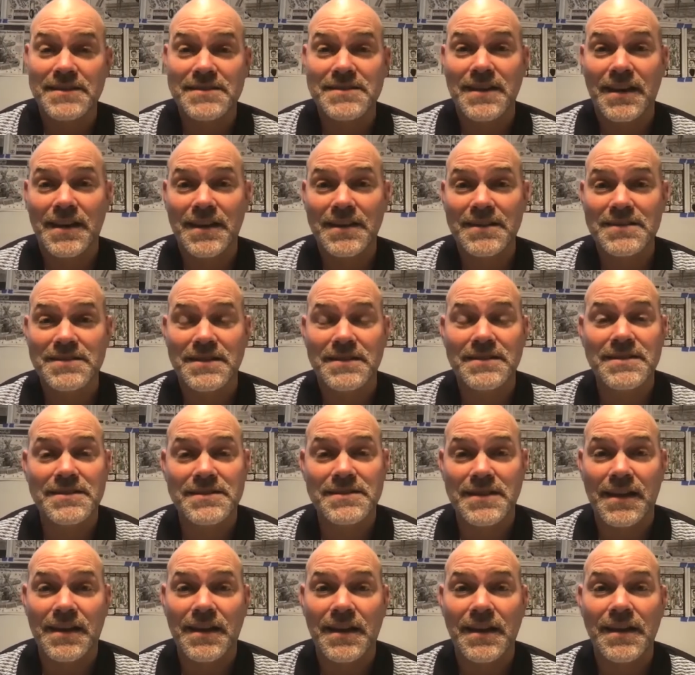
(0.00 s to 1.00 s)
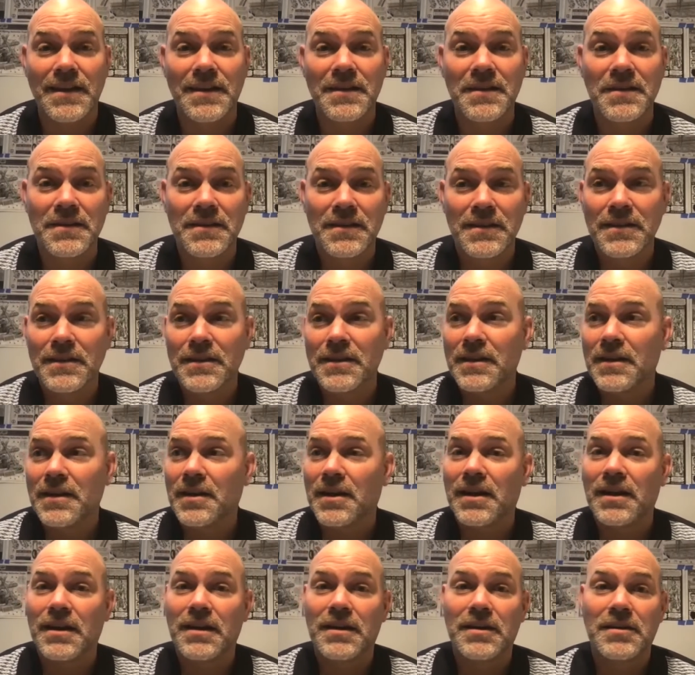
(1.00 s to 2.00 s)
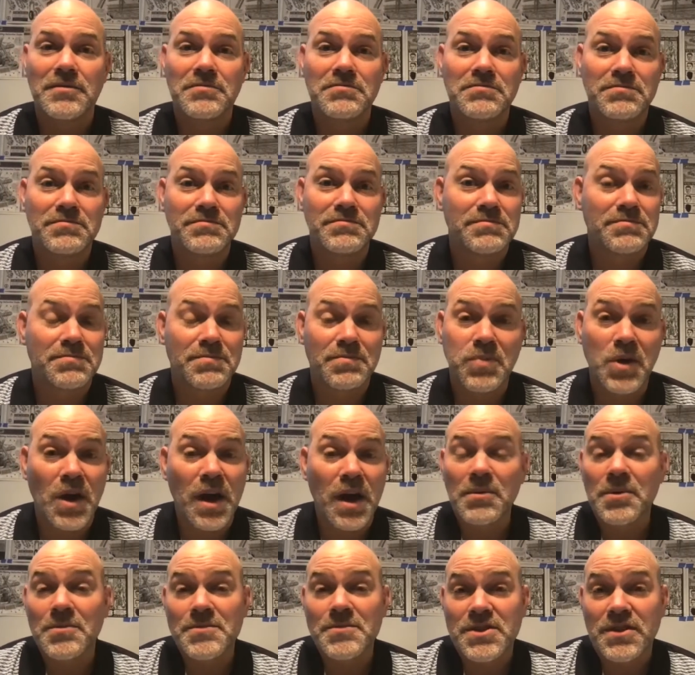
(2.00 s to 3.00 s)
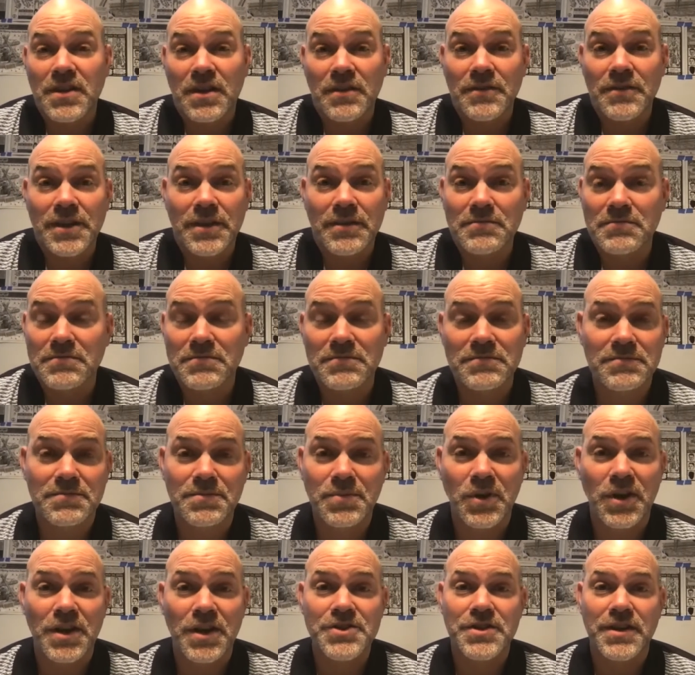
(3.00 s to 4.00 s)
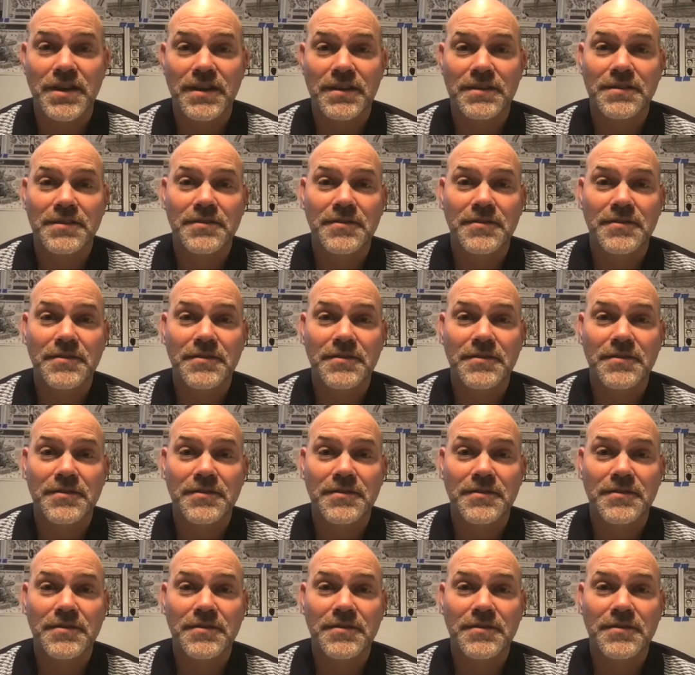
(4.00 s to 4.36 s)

this on as a design uh, problem solving project.